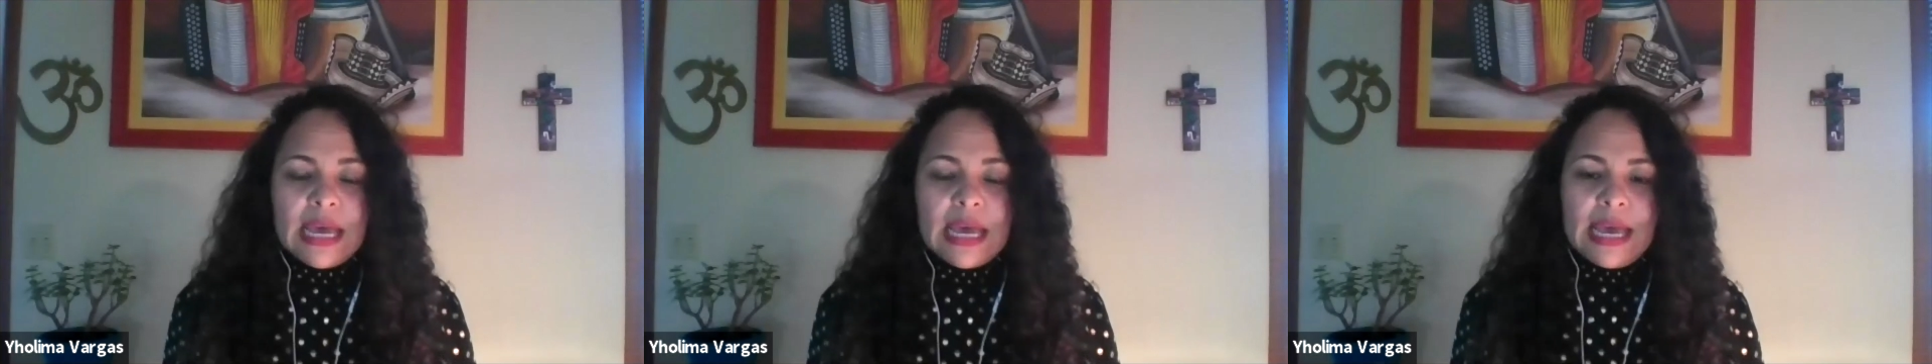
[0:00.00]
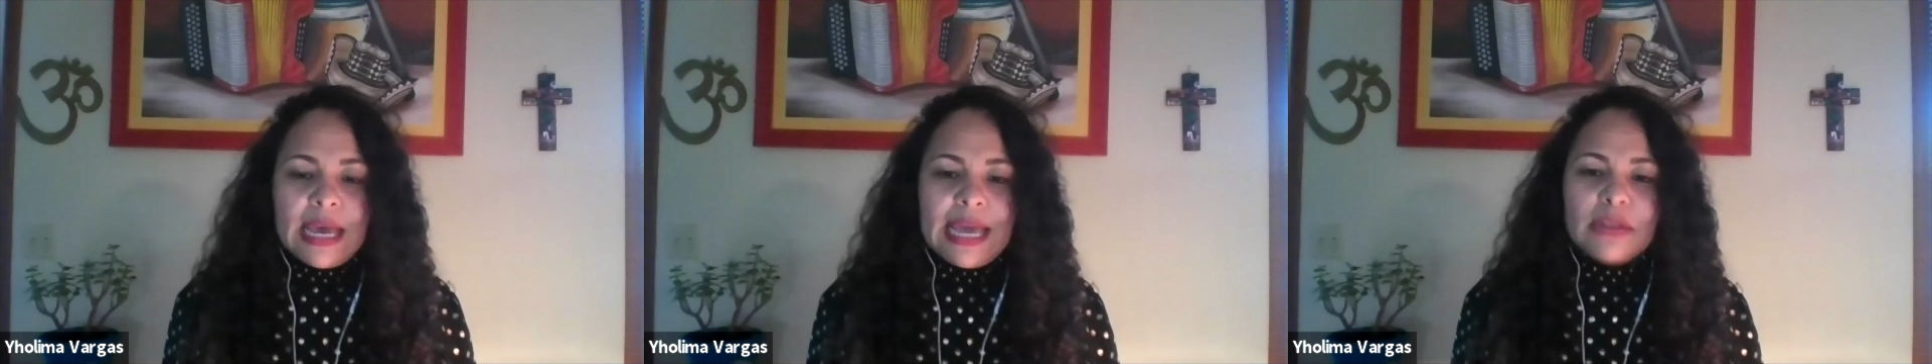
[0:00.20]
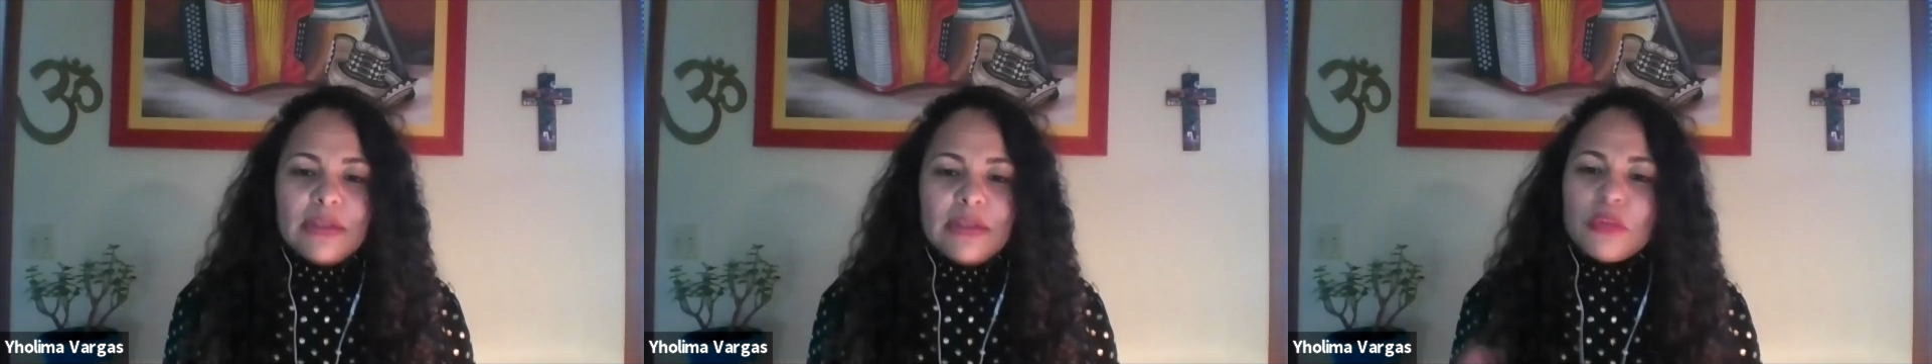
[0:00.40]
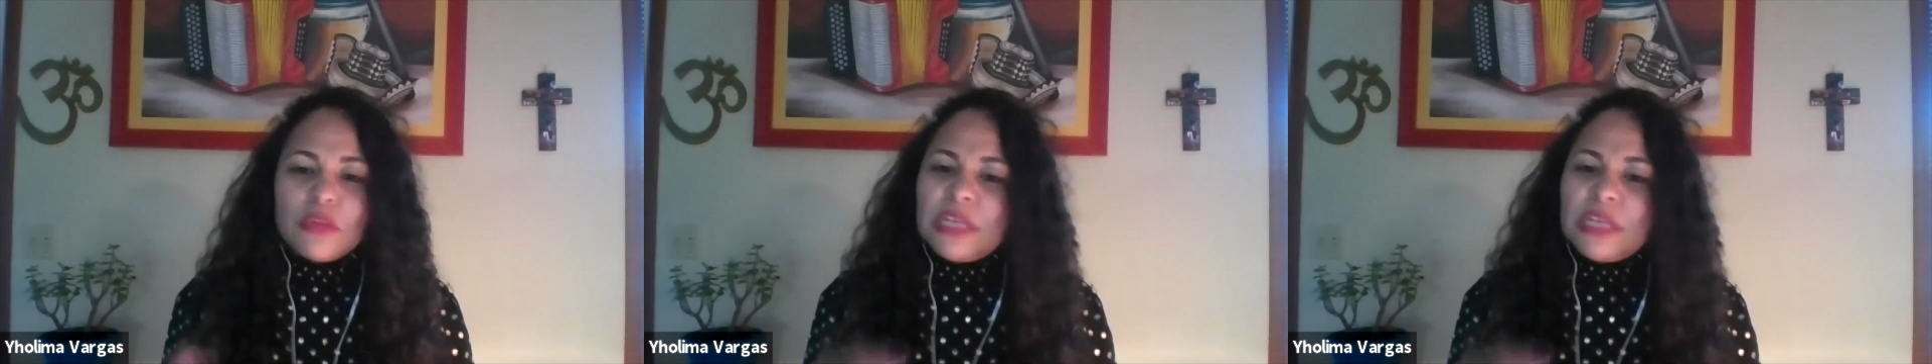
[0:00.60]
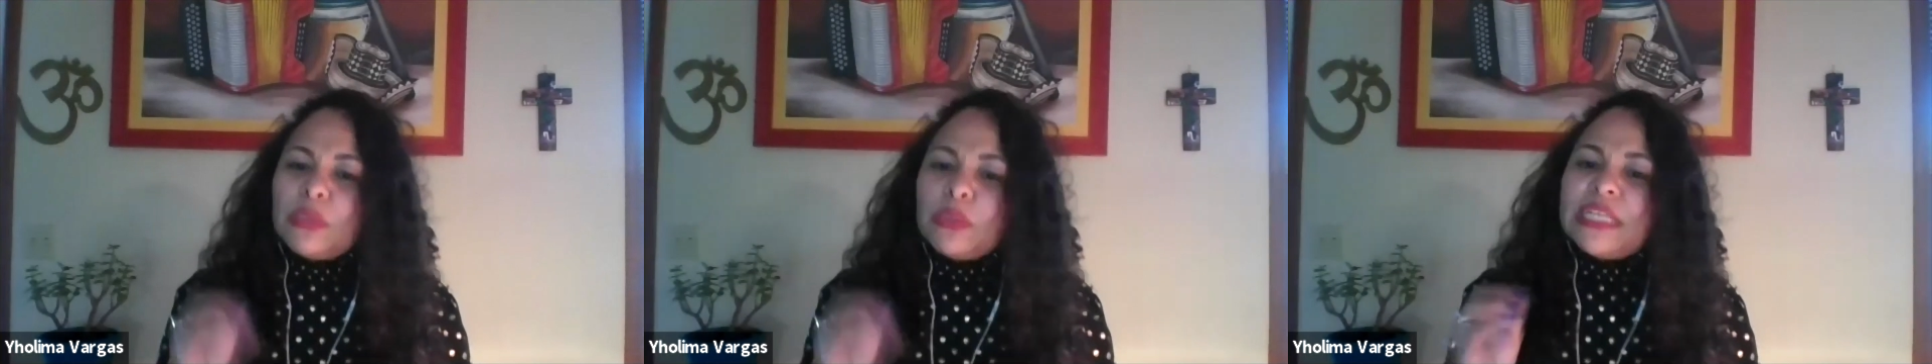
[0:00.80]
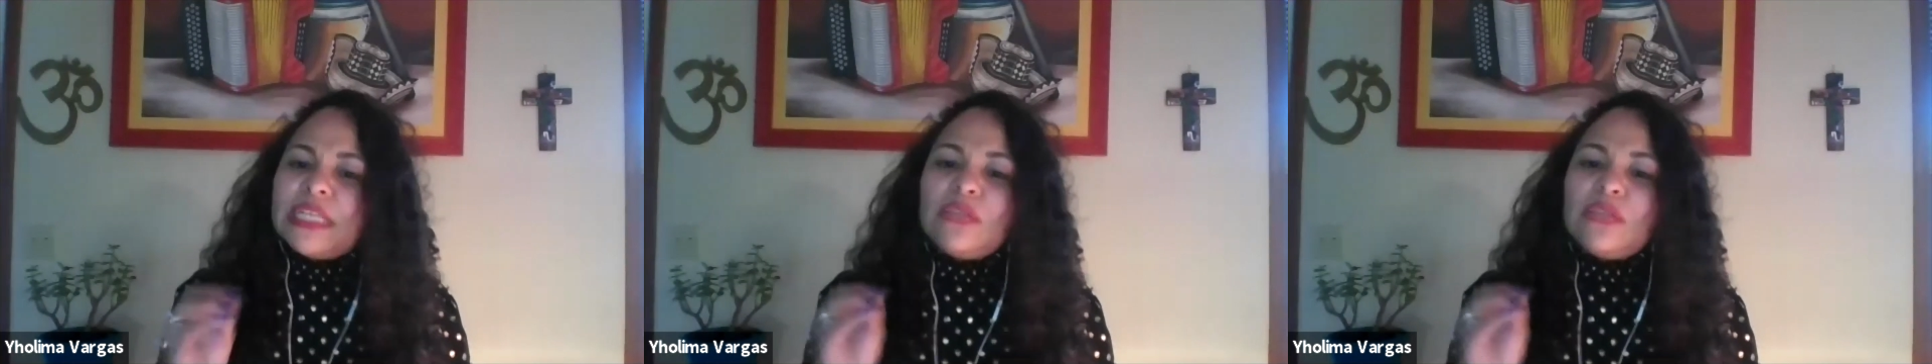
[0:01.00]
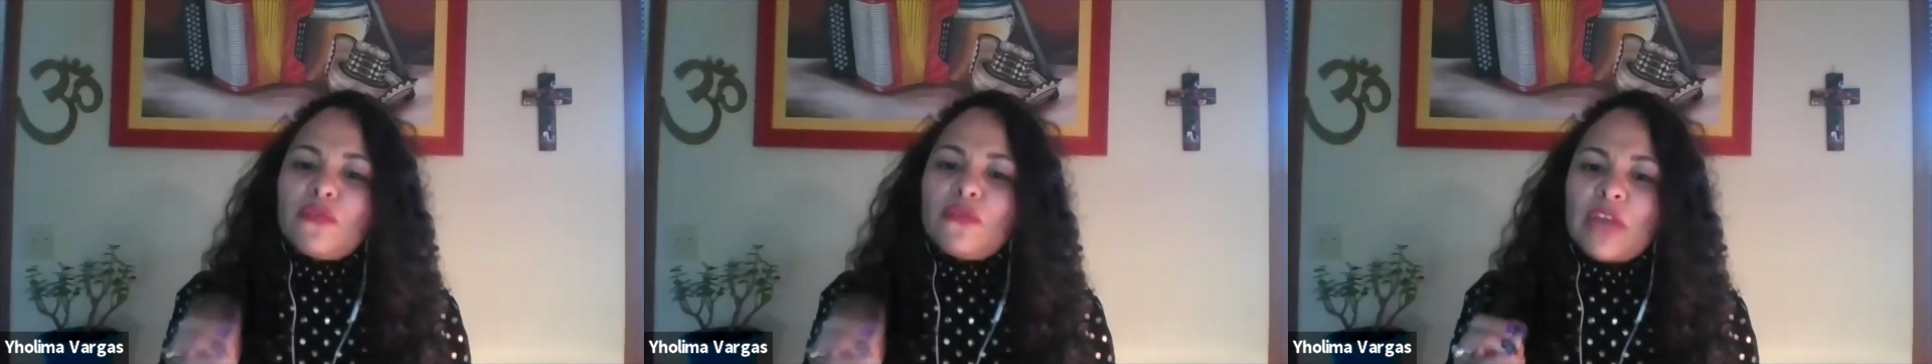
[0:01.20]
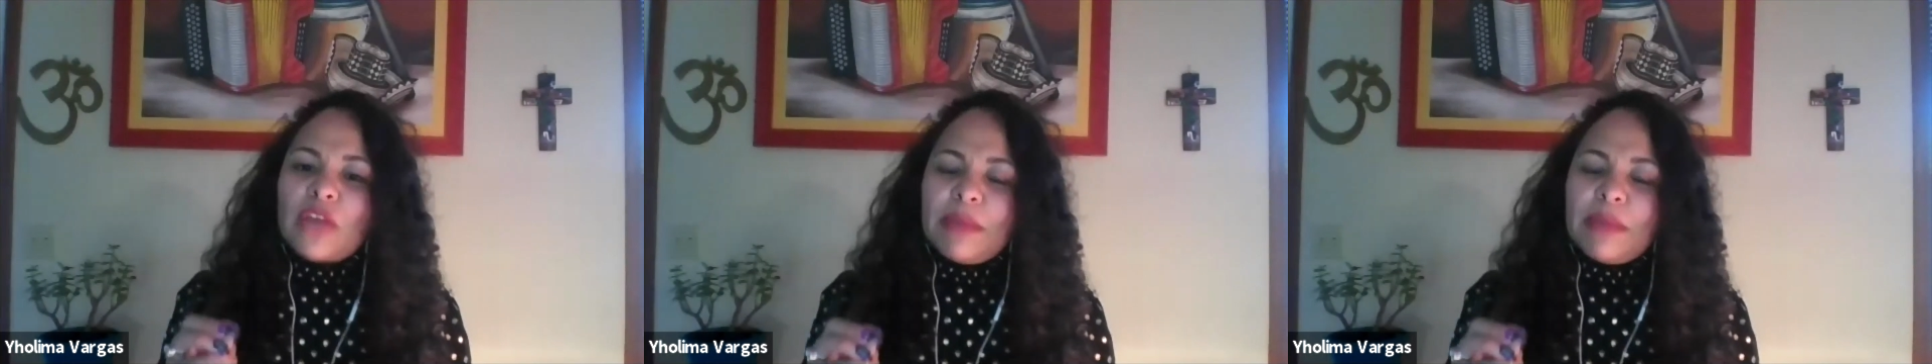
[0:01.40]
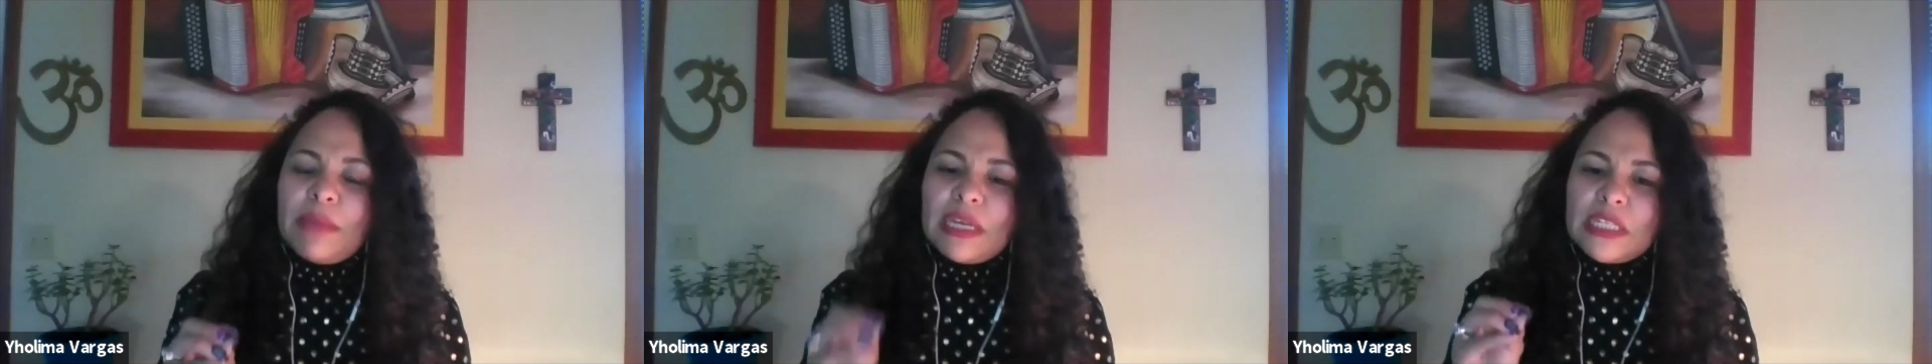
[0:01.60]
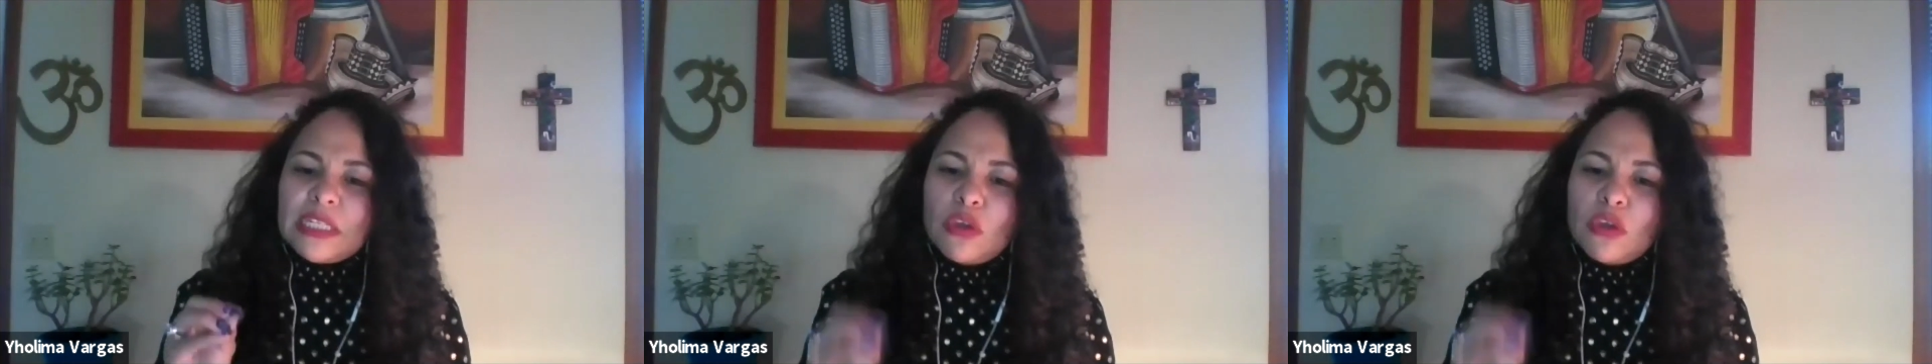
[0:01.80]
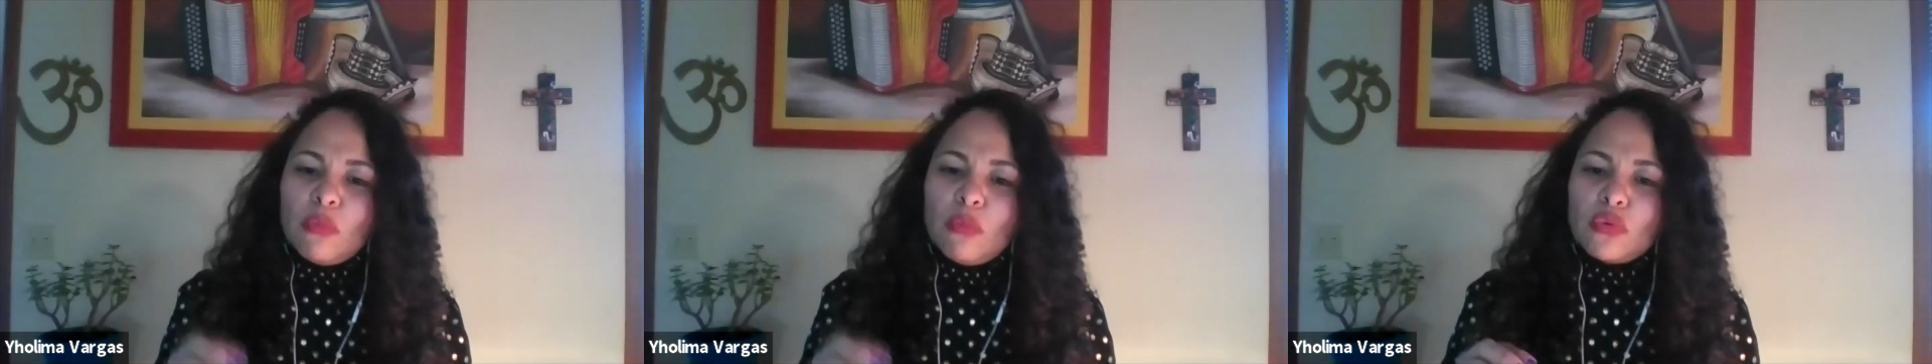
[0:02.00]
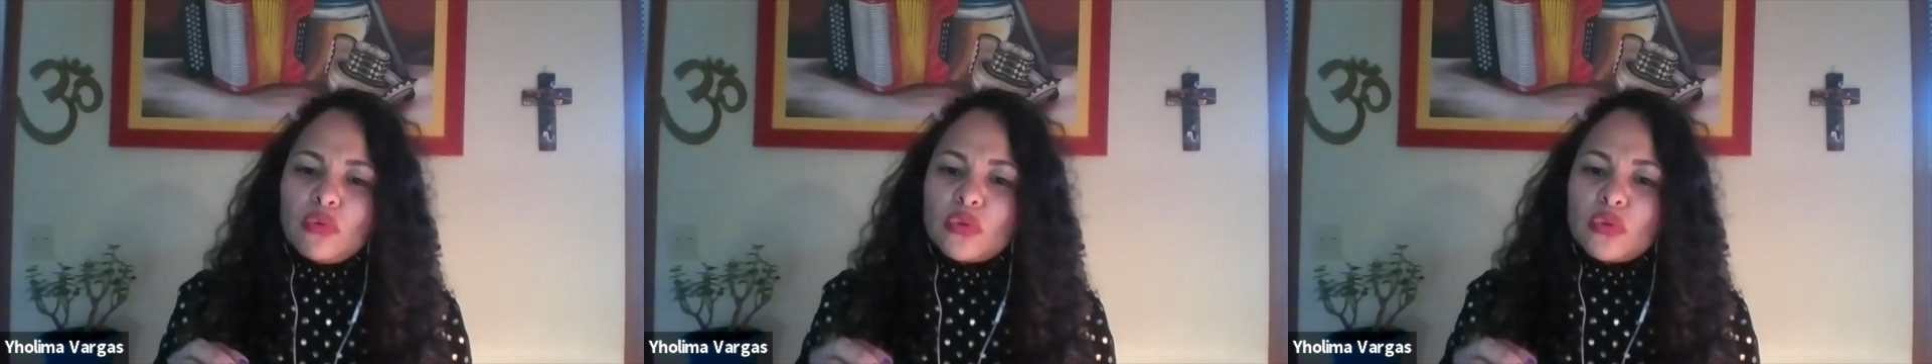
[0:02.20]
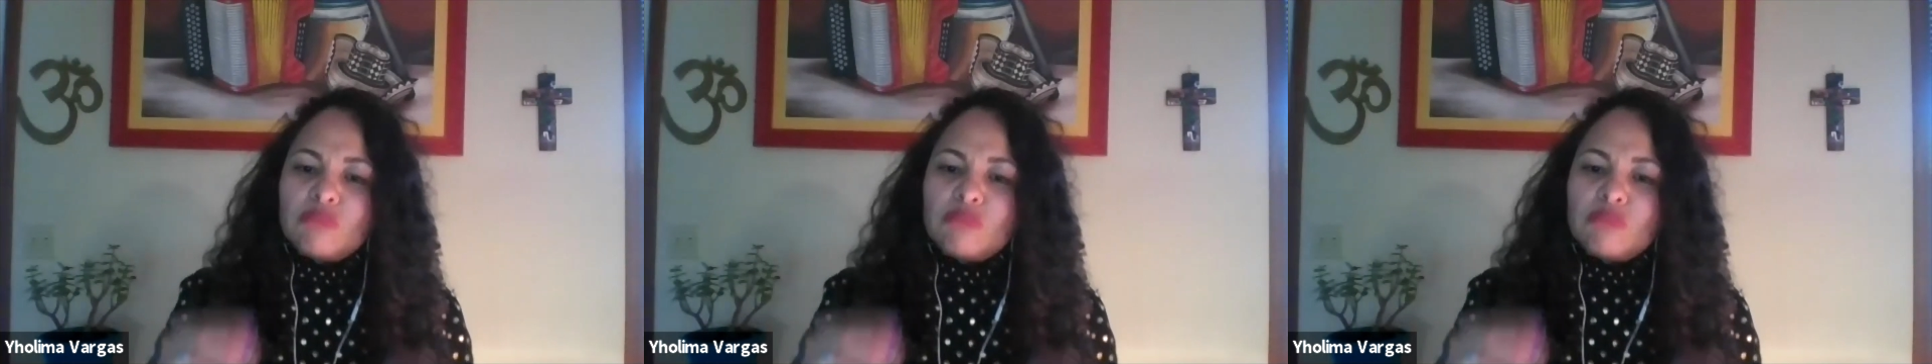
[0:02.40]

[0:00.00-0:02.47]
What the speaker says: And sometimes we tend to forget because it's almost